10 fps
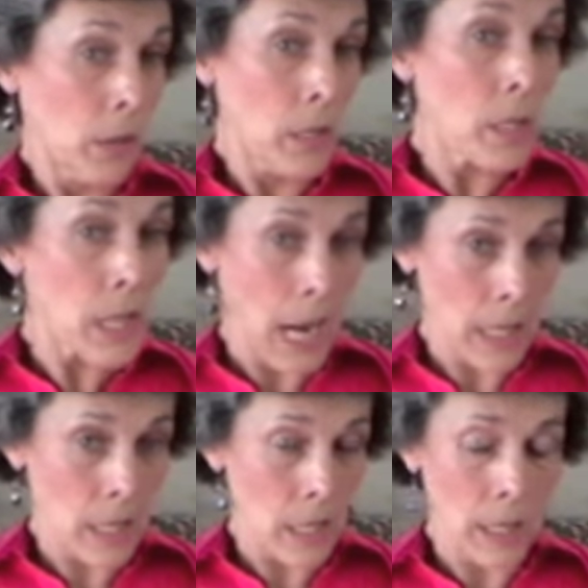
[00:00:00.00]

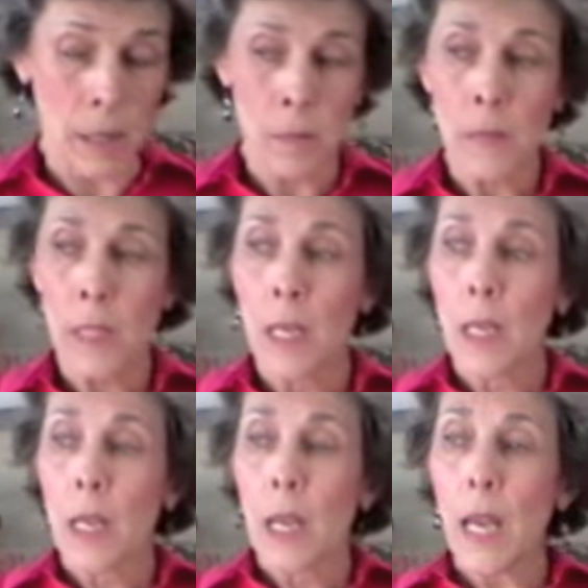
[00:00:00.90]
disgusting.
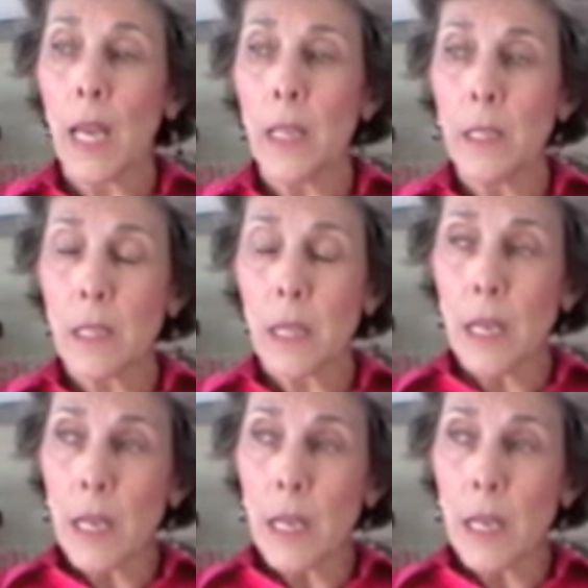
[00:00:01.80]
And